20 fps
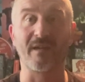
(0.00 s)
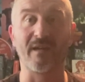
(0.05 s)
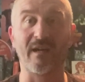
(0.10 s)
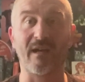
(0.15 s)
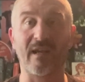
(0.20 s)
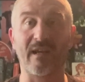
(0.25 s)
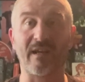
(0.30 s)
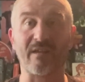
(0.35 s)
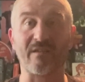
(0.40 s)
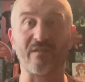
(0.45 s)

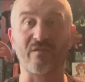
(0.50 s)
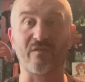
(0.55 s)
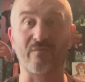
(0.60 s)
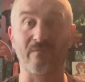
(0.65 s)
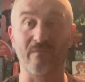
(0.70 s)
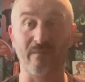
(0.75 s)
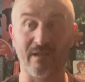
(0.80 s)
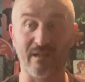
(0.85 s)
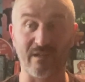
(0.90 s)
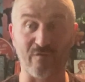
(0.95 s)
And
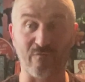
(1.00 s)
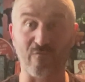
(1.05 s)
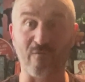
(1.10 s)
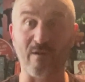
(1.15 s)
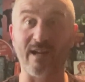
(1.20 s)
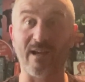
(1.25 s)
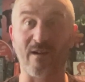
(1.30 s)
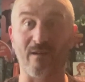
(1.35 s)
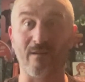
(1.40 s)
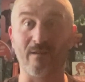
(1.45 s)
it's
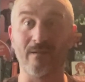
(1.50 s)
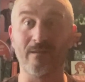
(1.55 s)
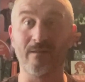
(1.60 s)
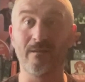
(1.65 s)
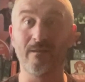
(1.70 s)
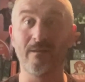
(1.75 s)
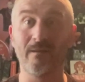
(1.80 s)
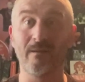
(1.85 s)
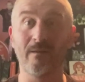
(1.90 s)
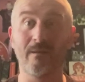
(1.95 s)
rare,
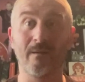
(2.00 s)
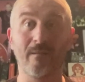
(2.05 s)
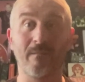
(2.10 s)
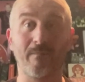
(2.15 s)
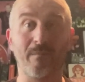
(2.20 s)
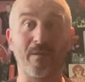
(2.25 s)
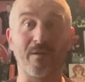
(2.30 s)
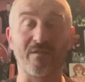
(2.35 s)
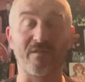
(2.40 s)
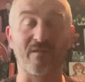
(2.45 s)

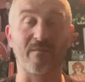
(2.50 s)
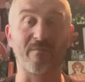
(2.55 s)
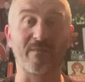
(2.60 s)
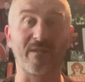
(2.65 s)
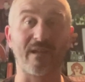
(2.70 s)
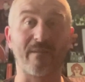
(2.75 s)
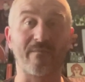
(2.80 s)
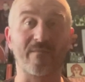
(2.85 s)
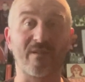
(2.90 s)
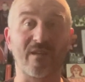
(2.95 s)
but
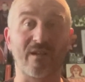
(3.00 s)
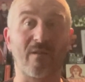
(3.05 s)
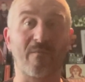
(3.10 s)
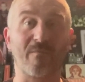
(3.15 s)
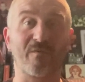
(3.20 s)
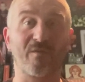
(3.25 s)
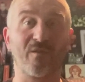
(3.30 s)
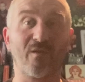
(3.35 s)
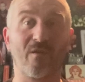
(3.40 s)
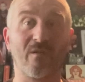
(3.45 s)
sometimes it
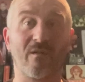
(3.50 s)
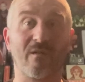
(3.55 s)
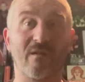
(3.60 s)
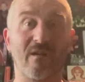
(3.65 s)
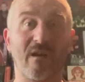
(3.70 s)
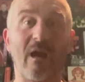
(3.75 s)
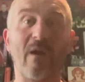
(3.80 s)
comes along.